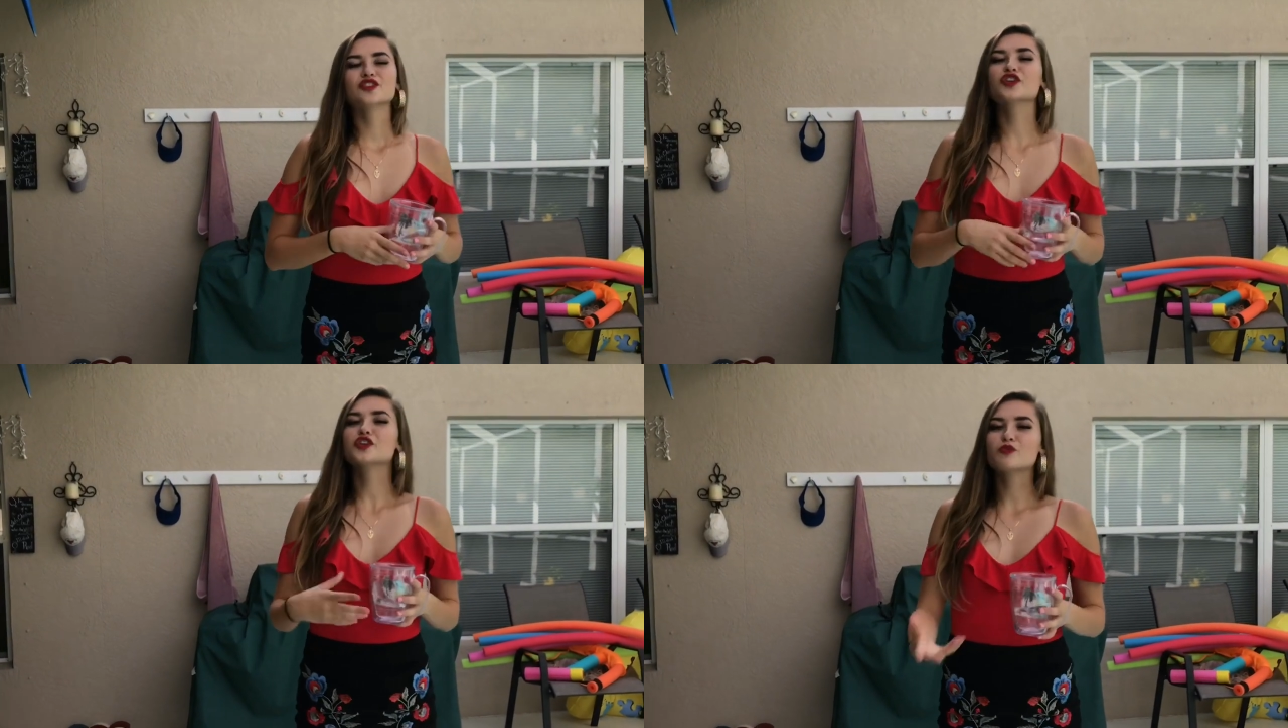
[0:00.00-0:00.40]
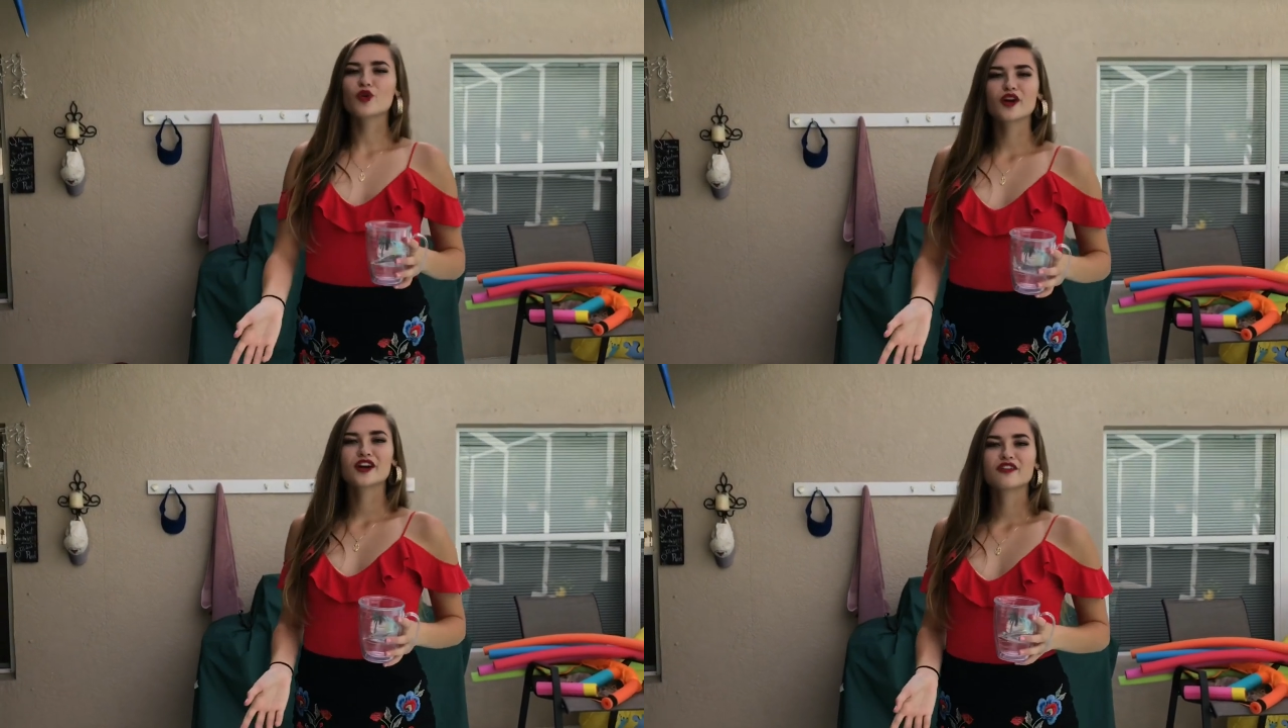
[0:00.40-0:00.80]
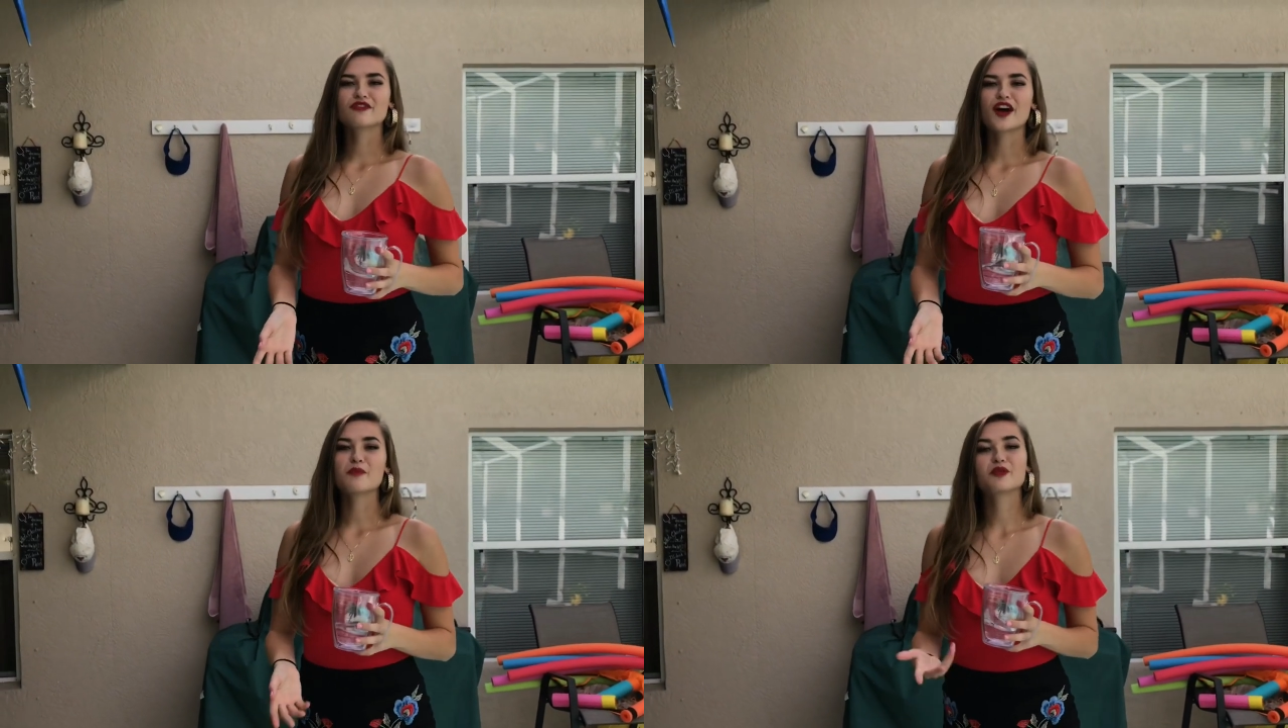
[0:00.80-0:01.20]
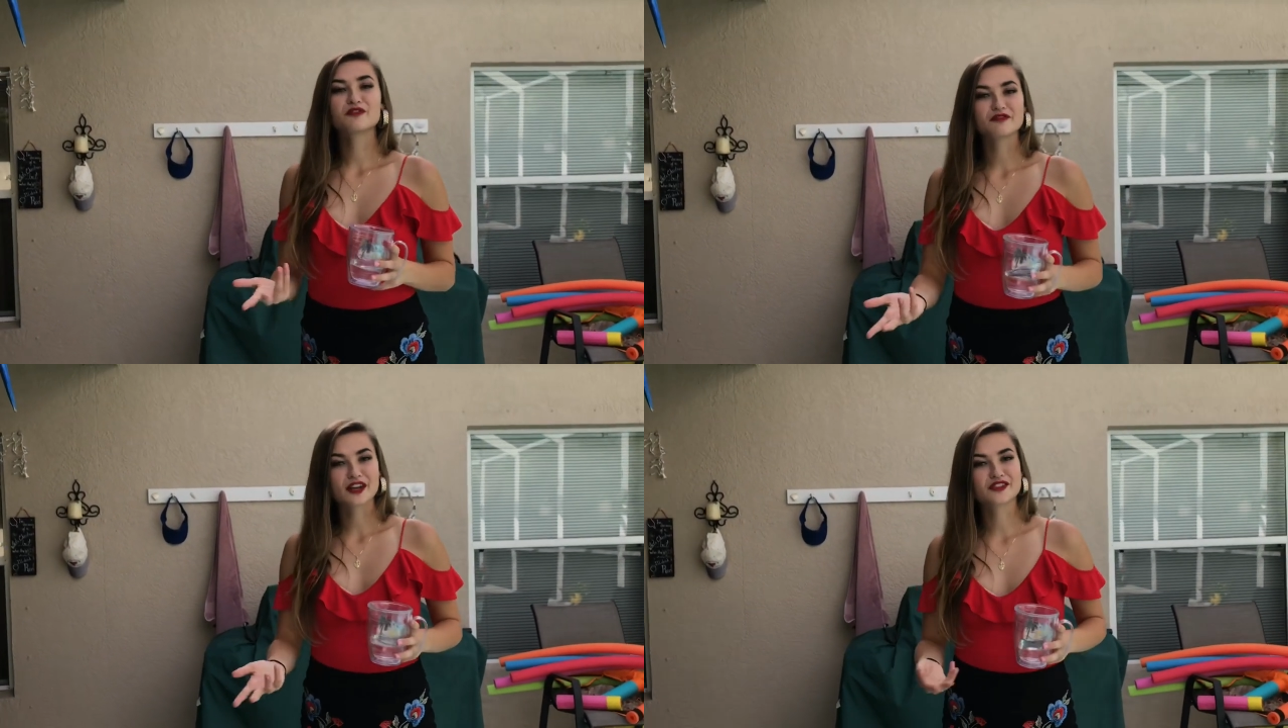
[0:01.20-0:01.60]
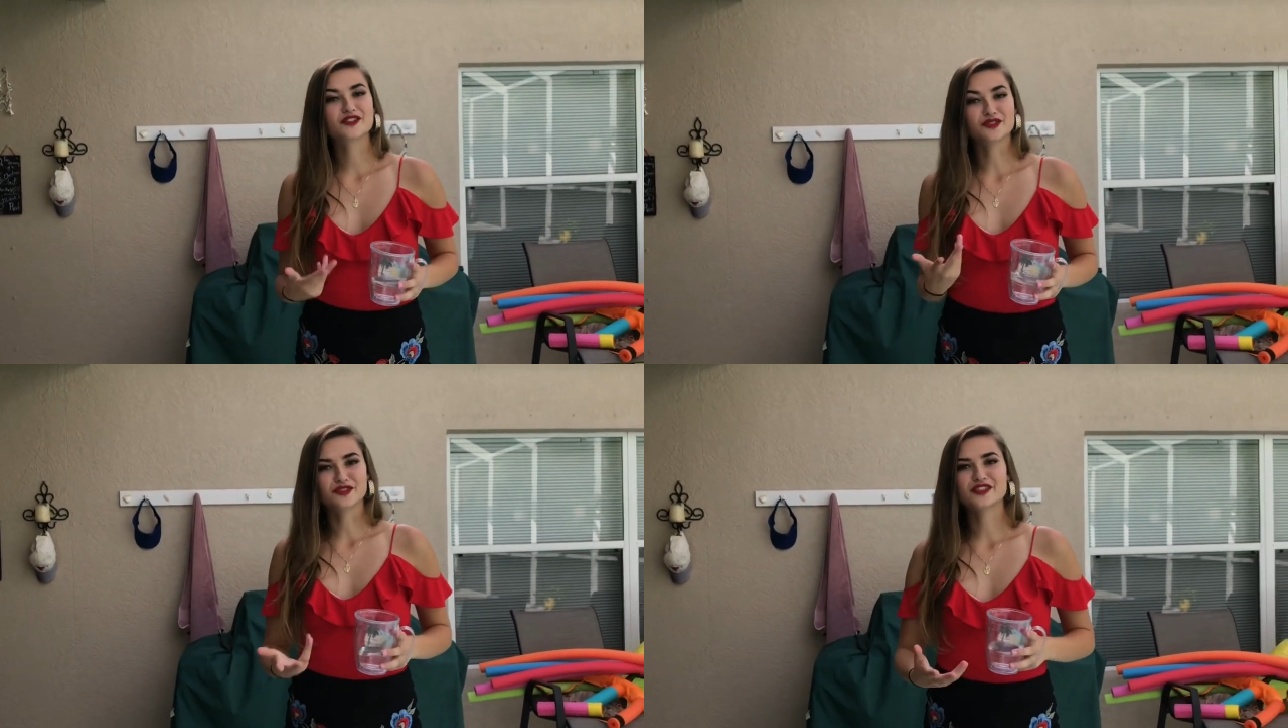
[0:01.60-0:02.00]
learn more from
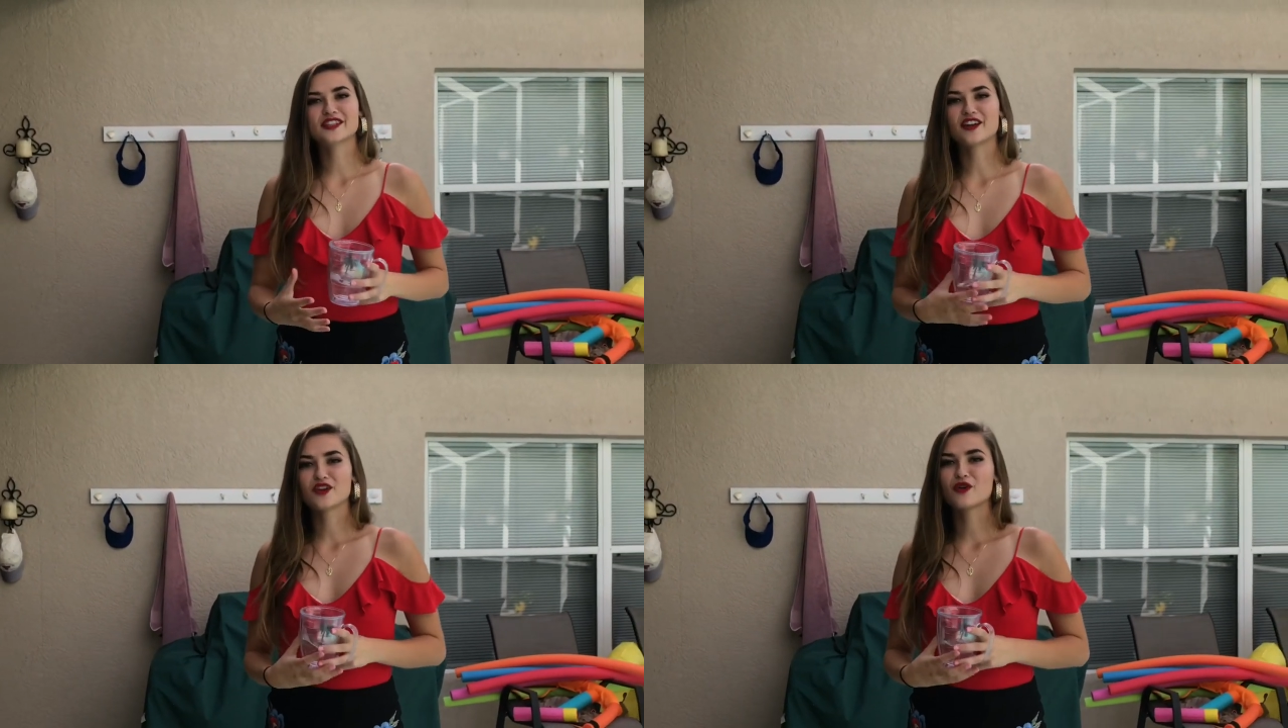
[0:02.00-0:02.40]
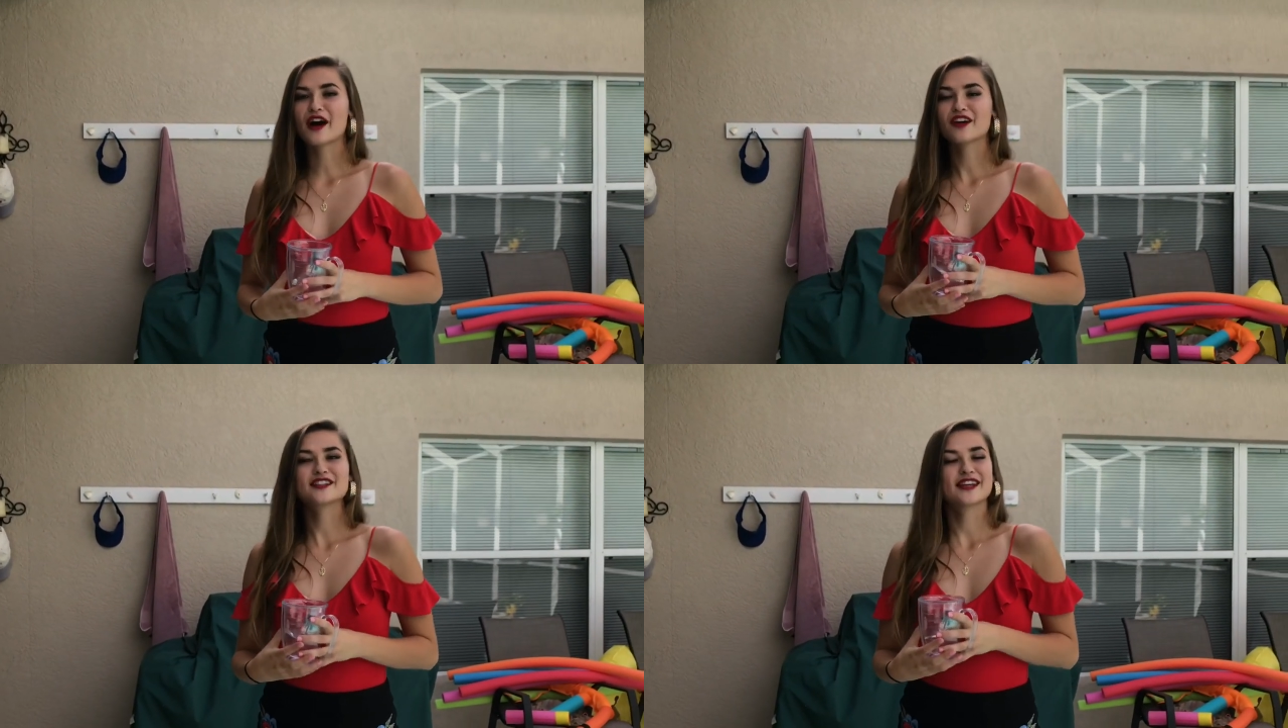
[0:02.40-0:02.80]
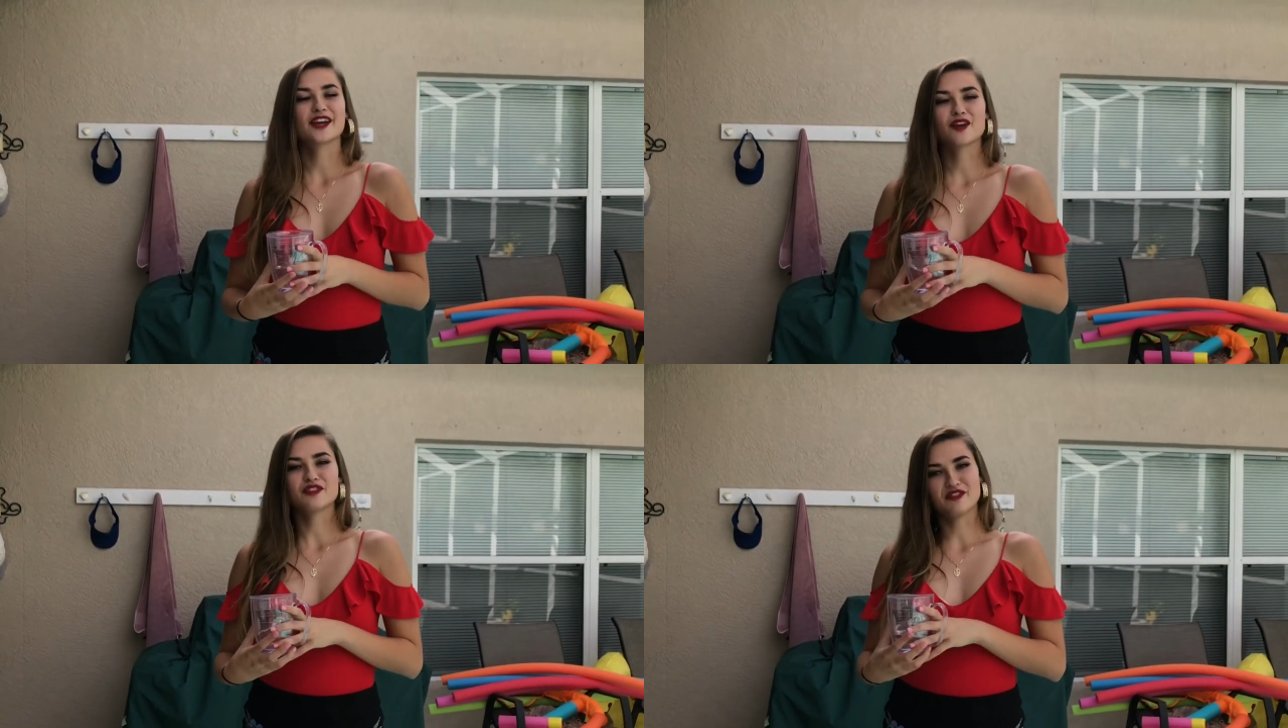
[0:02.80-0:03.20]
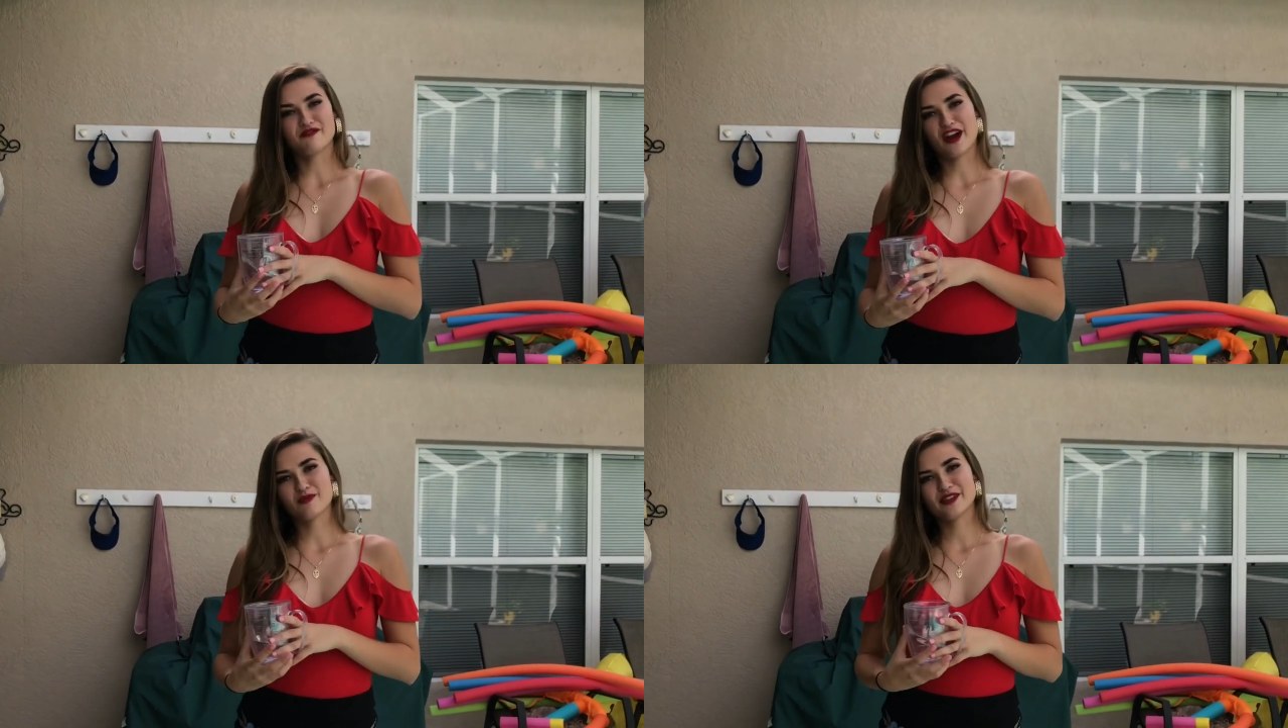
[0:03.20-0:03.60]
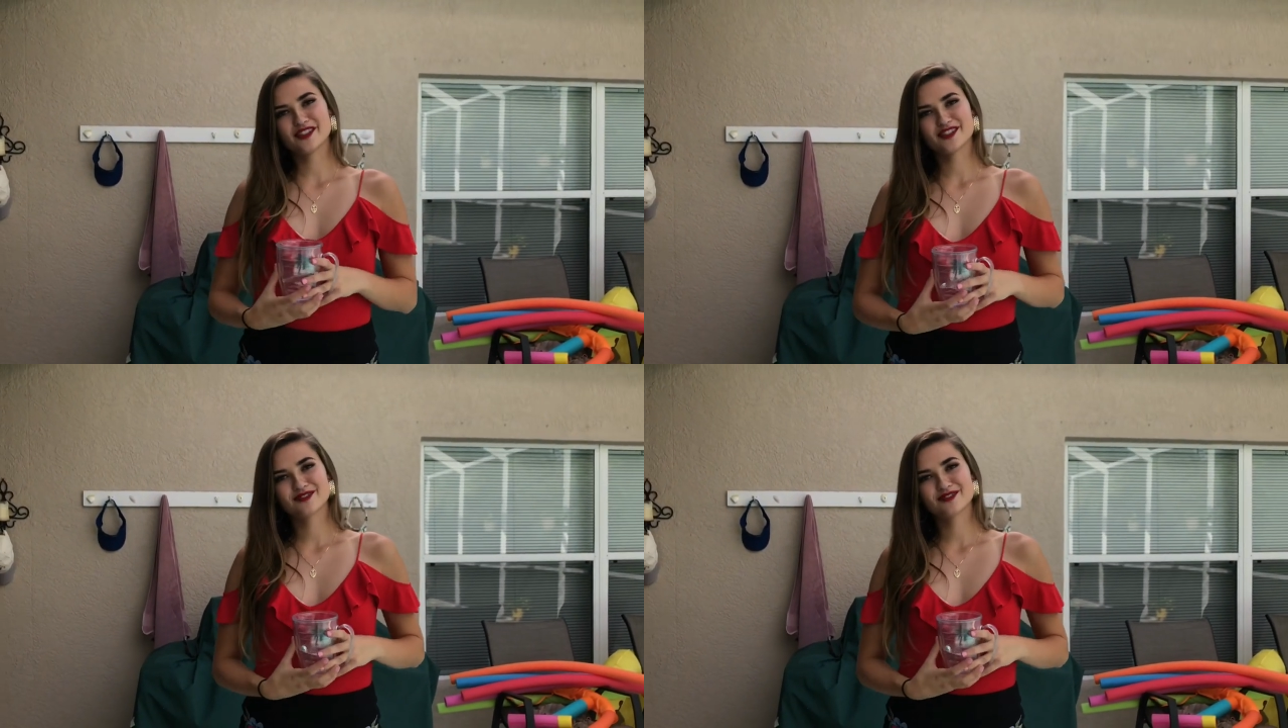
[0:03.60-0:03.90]
professionals that know how to take care of the environment.